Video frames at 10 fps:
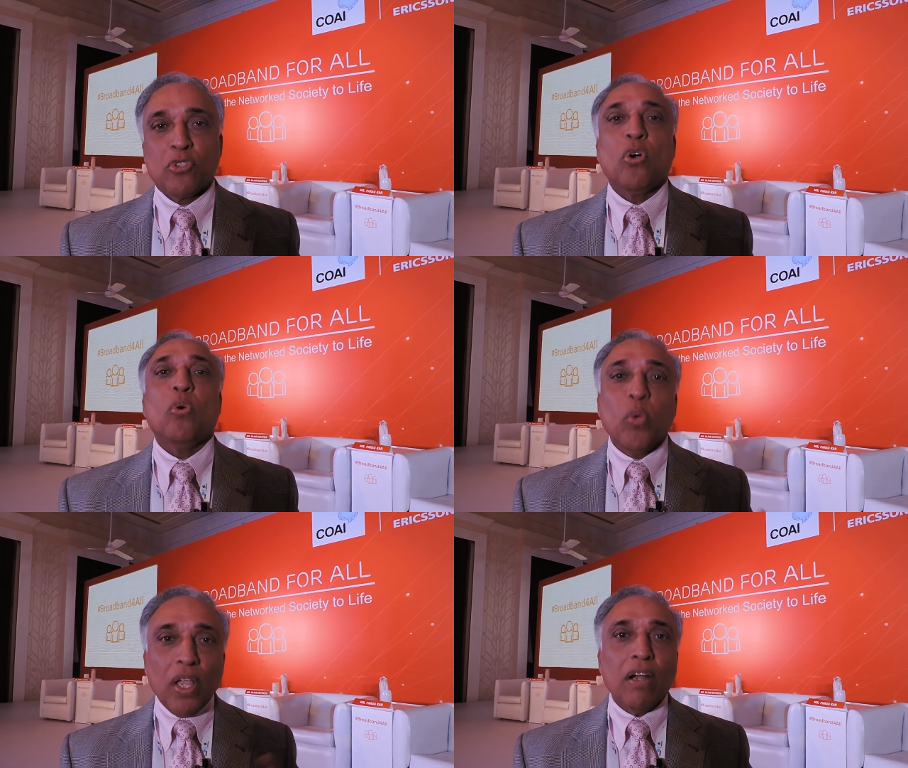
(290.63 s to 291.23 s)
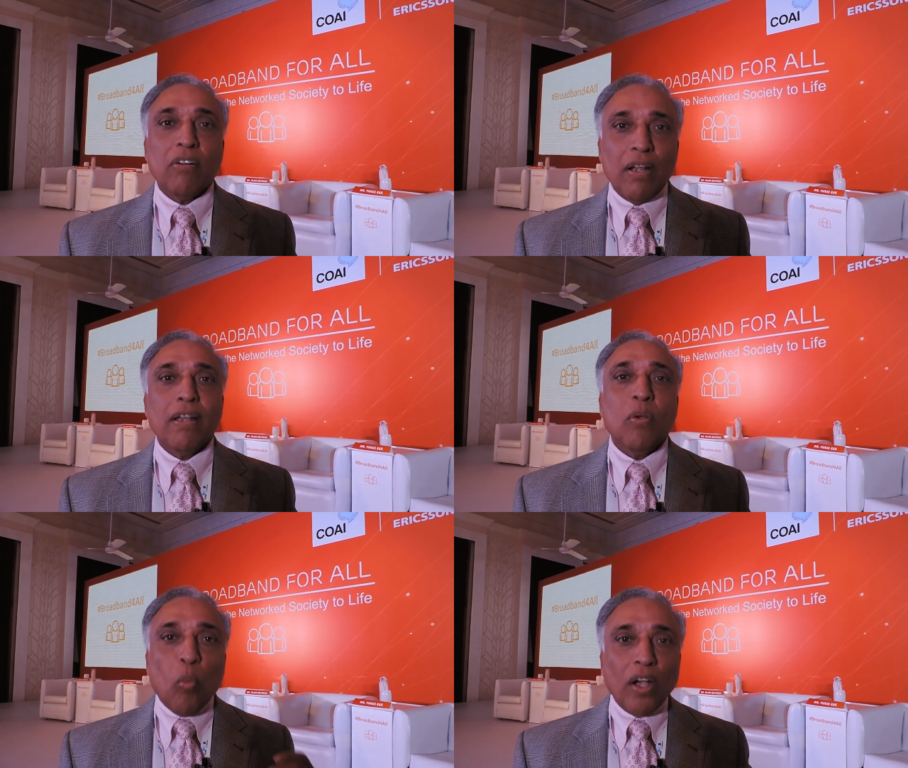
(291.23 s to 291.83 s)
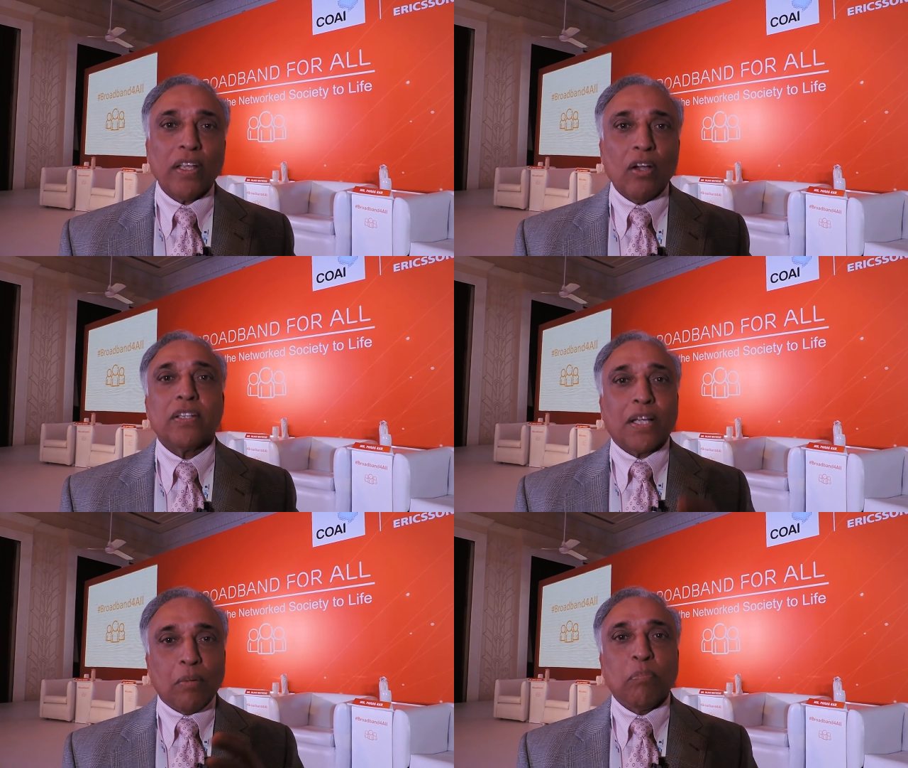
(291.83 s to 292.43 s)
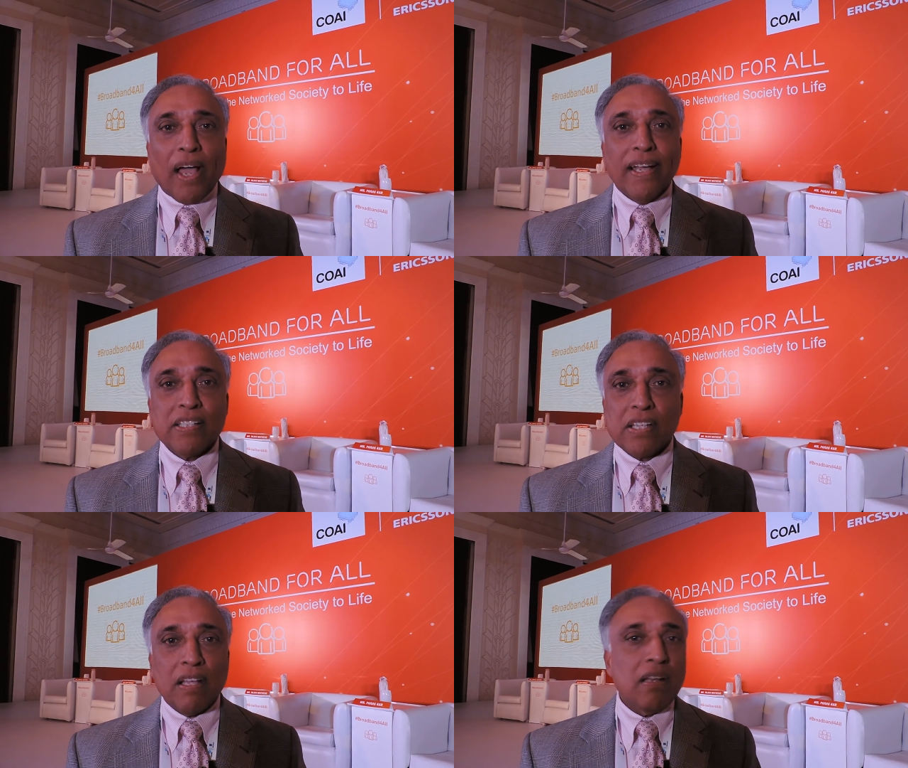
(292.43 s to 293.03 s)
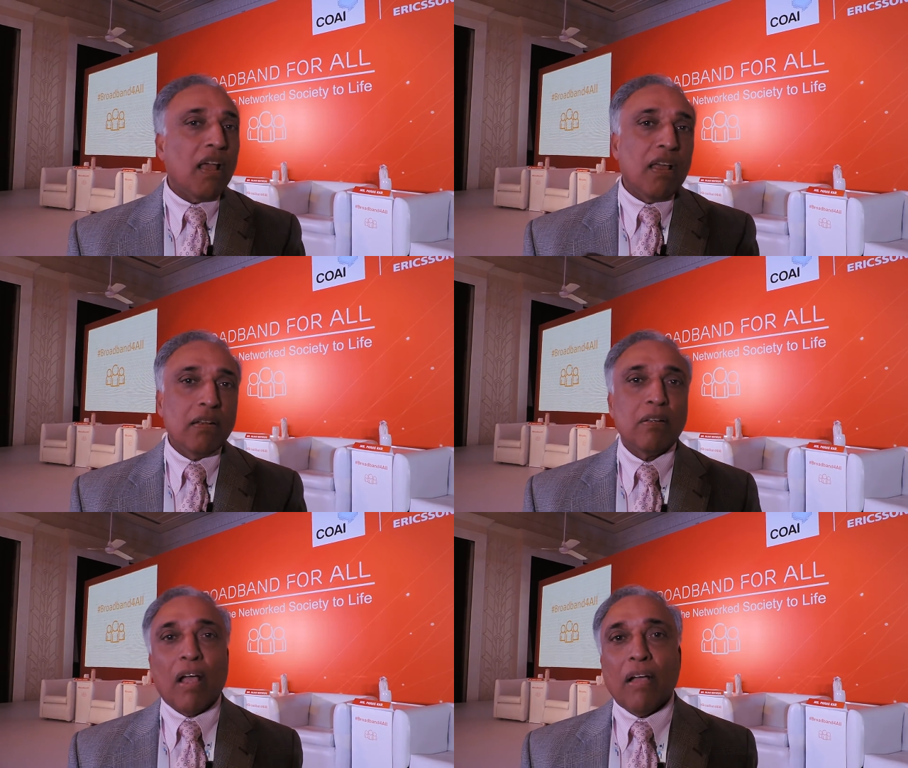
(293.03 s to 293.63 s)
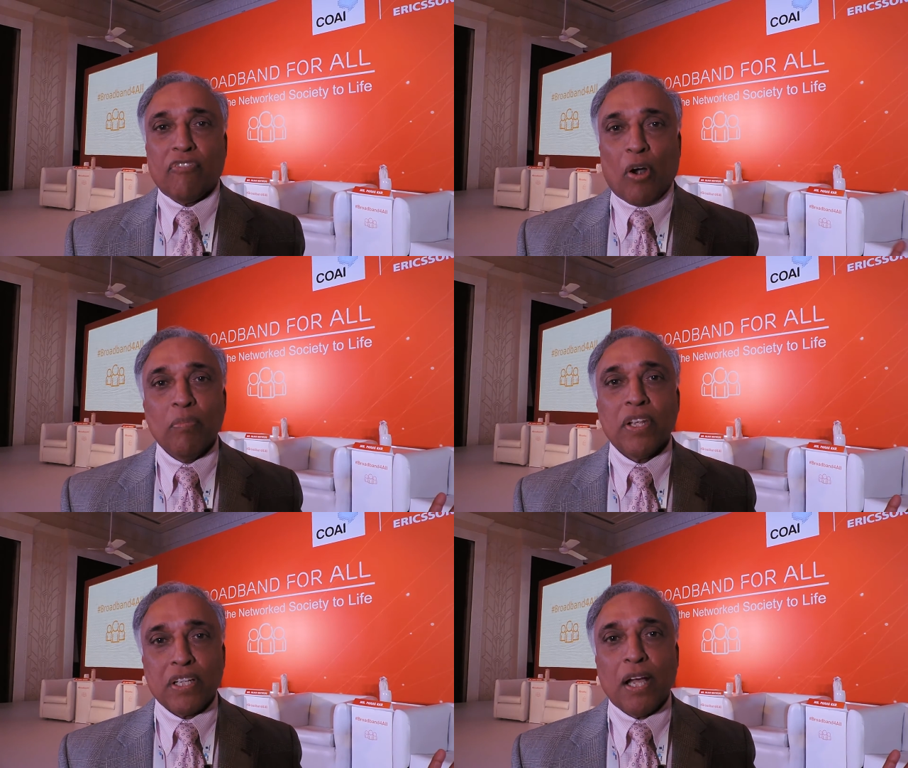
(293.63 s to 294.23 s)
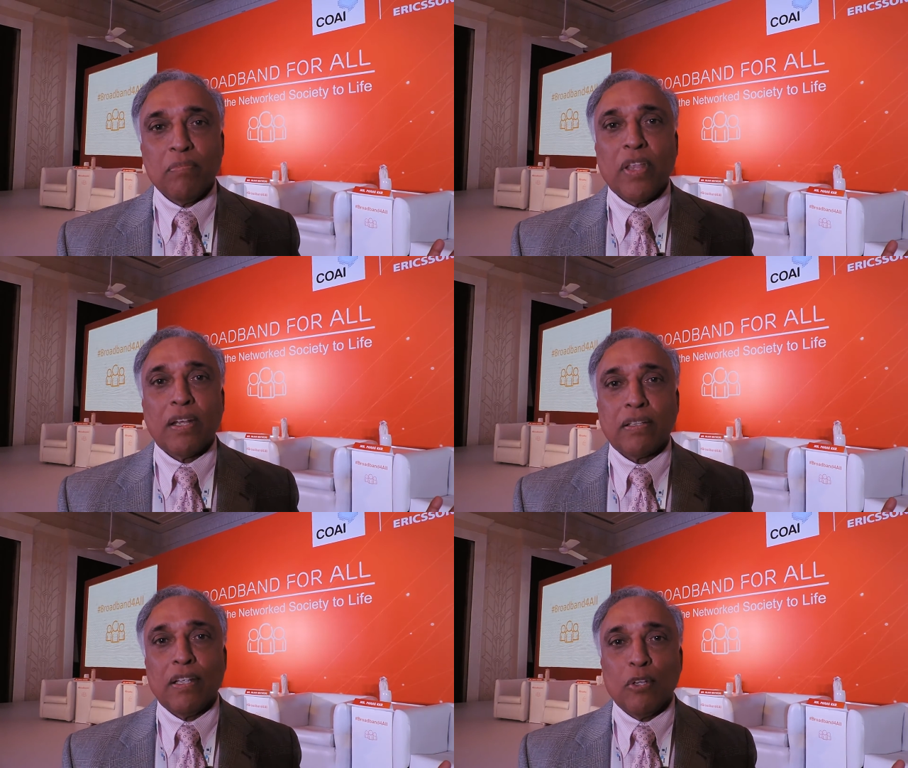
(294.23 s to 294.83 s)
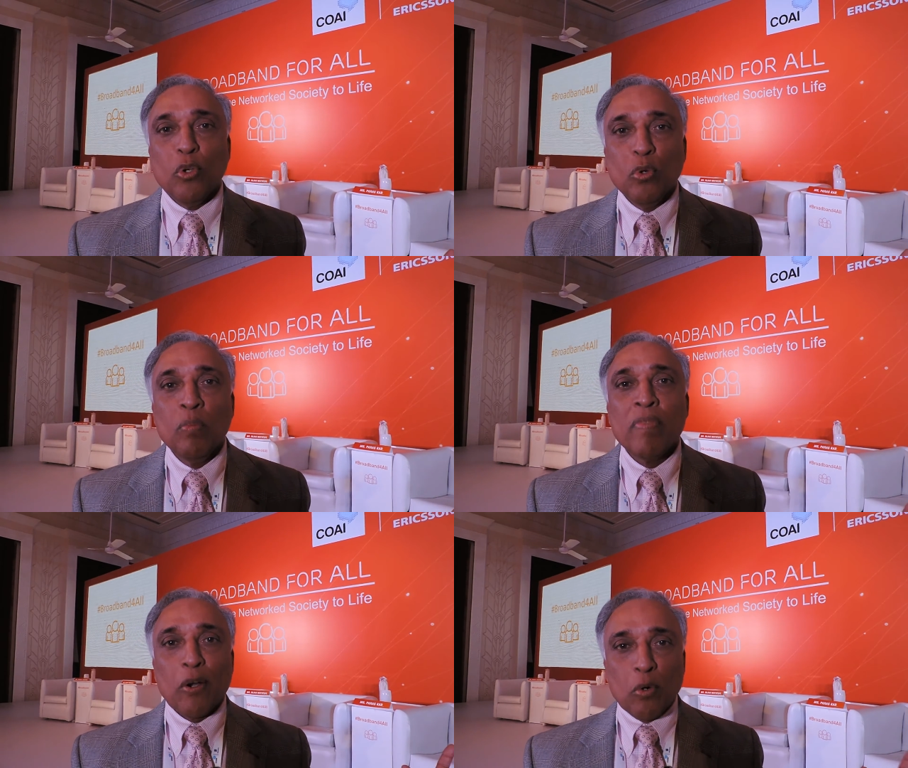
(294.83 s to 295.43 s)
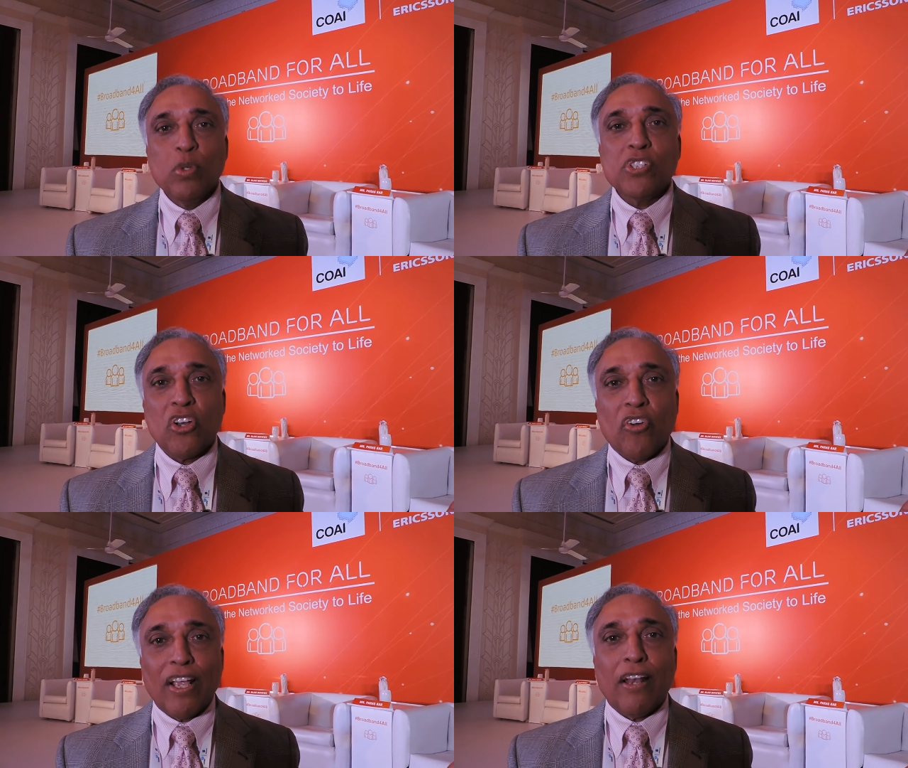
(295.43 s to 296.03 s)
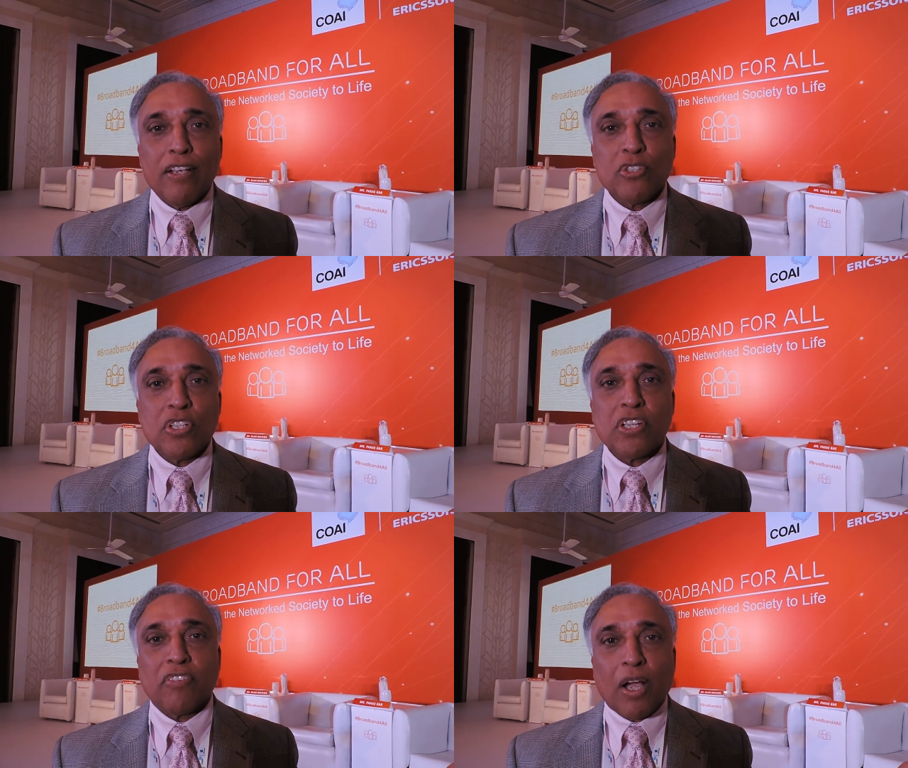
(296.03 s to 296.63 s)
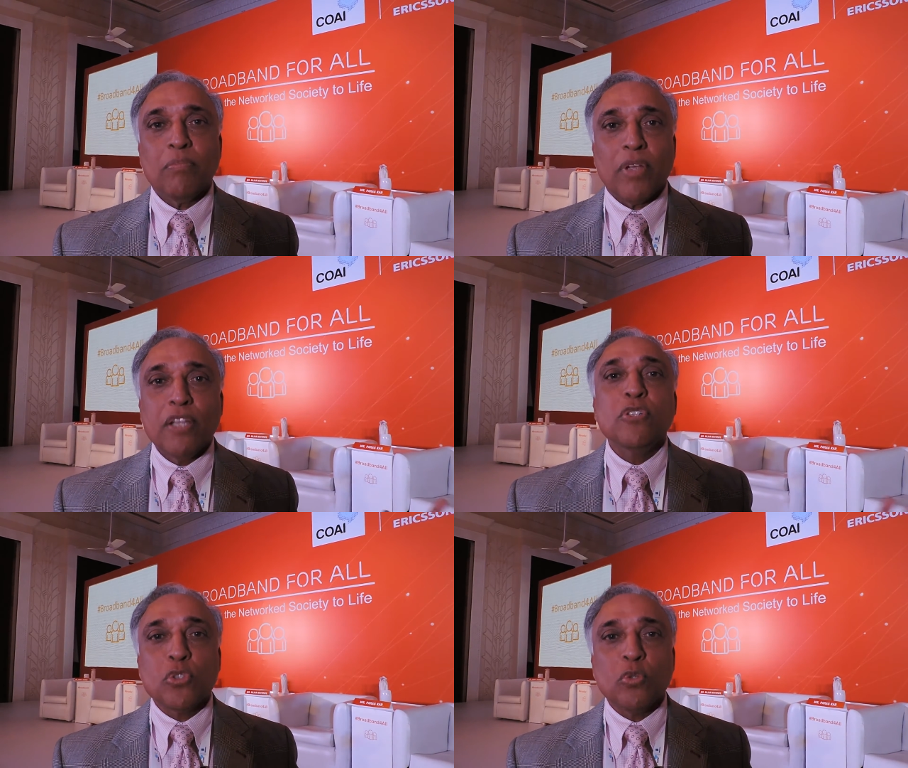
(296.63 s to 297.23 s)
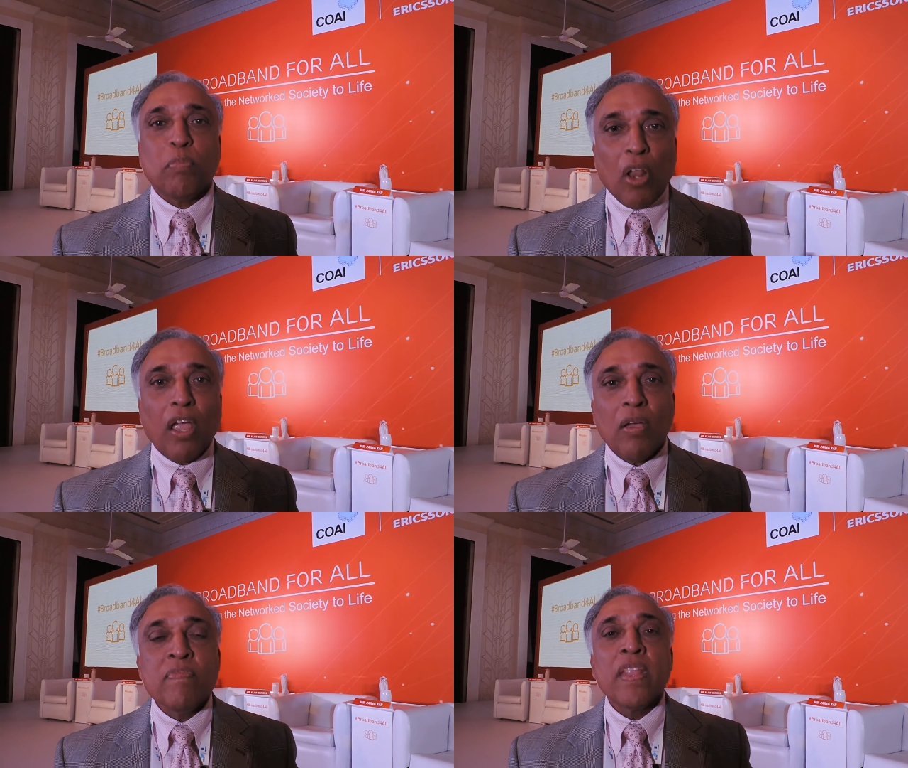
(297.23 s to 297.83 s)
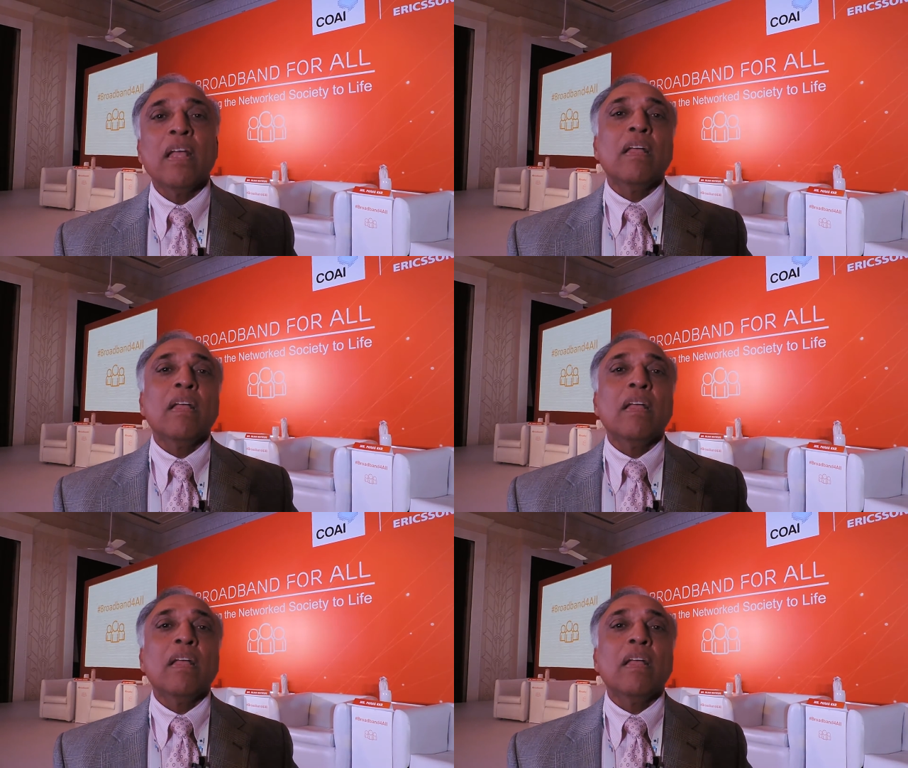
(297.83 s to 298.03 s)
So we are really working on the compliance end, and from the time that the new rules and regulations have come into play,